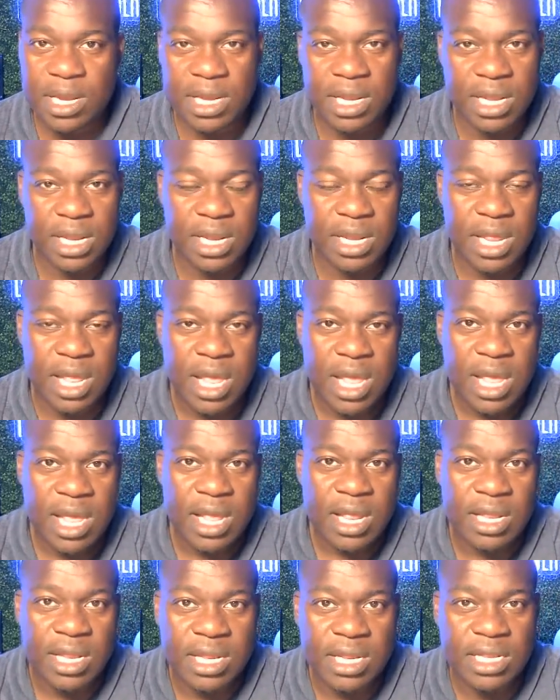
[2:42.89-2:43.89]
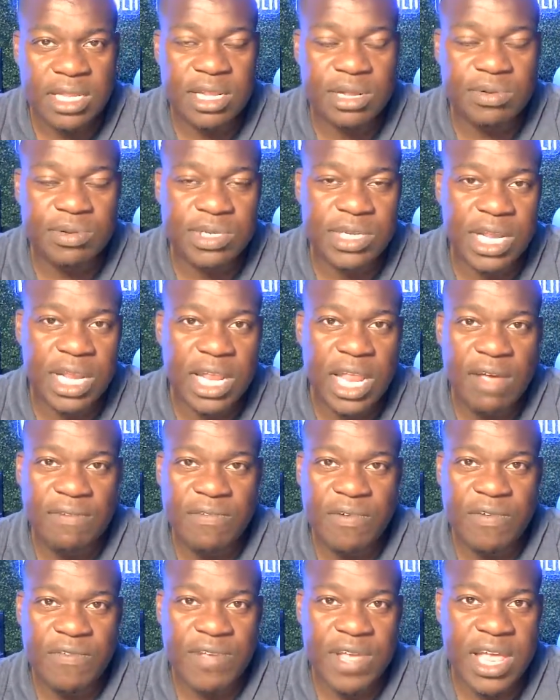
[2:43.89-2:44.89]
And then there was a
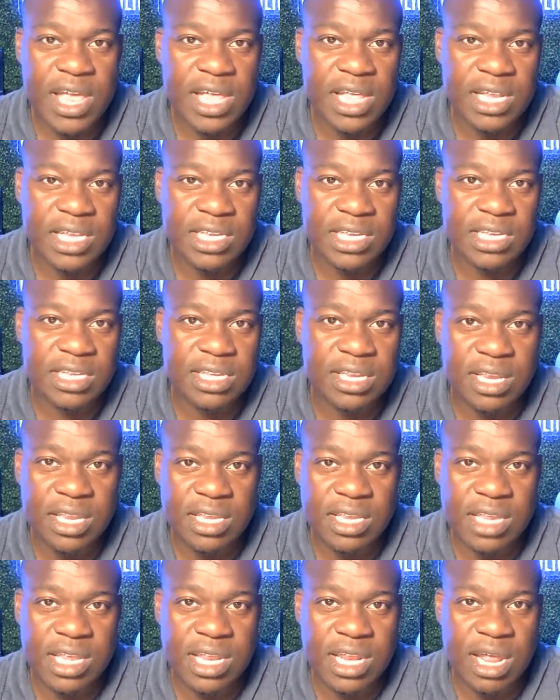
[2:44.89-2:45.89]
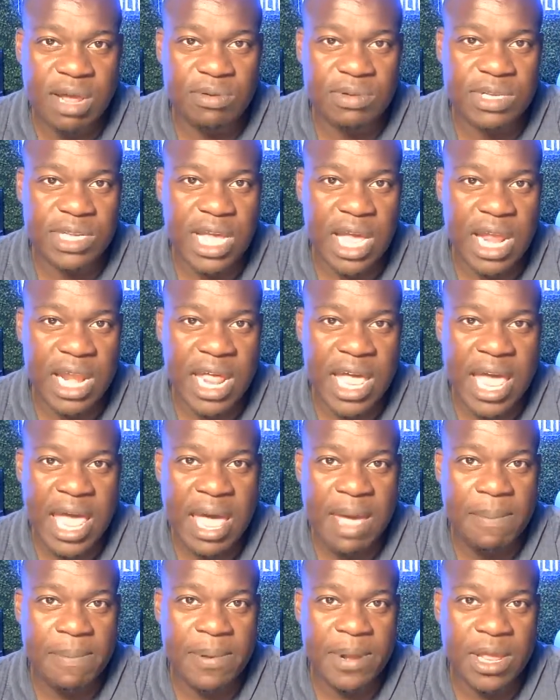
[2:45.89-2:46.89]
level of inconsistency that was kind of
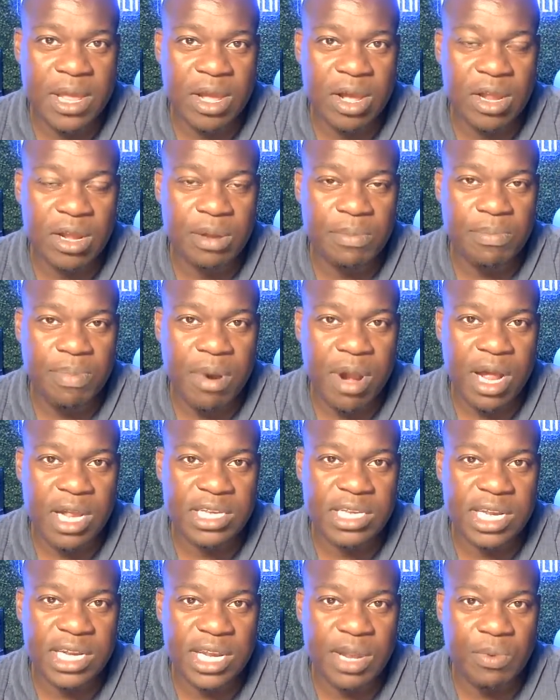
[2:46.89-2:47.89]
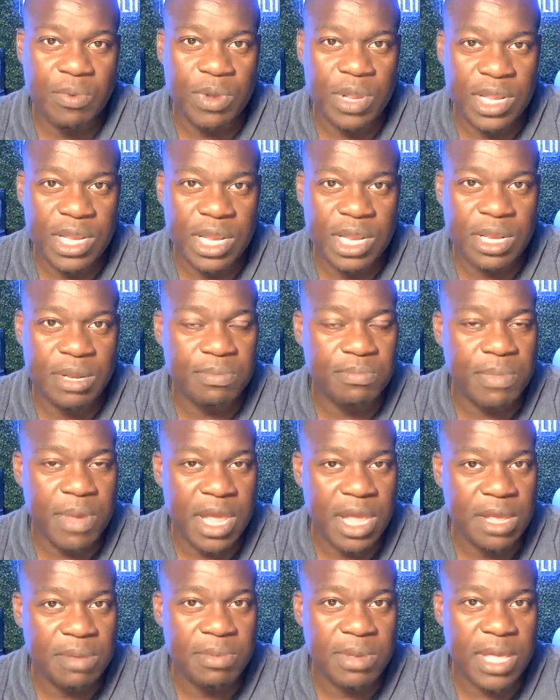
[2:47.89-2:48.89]
happening on the project that really didn't
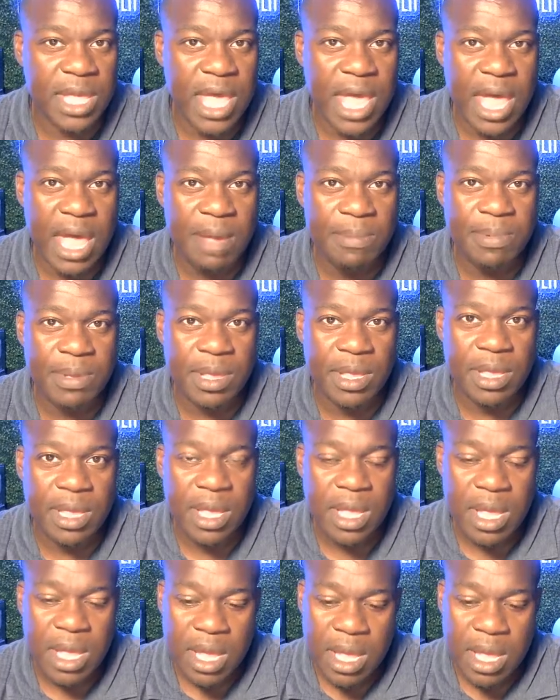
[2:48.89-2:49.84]
make me happy.